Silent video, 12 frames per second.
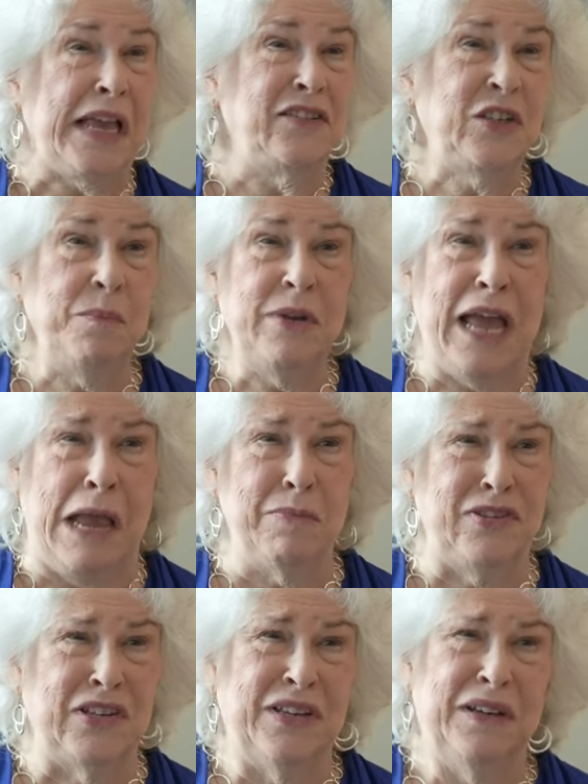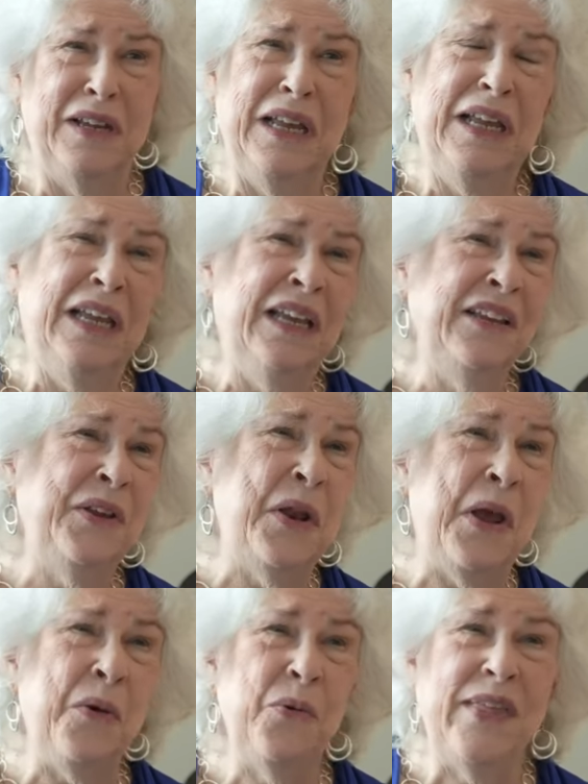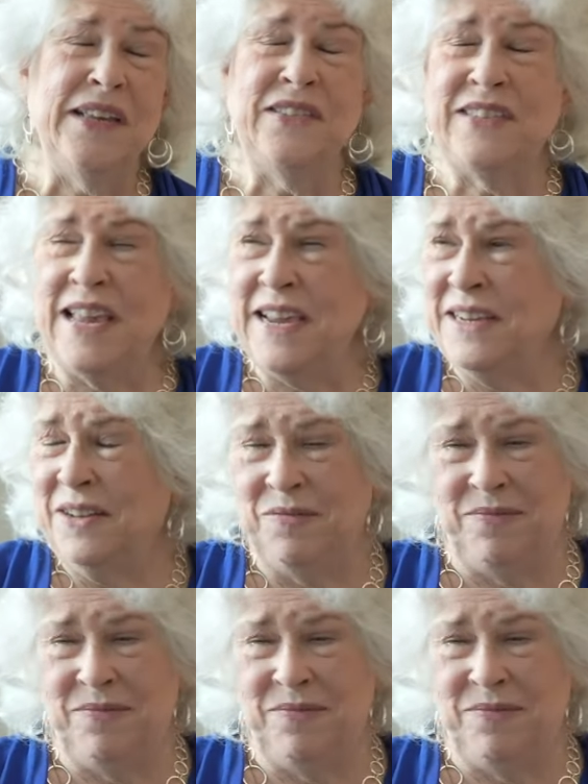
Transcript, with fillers: things sometimes. Mm-hmm. You know, they say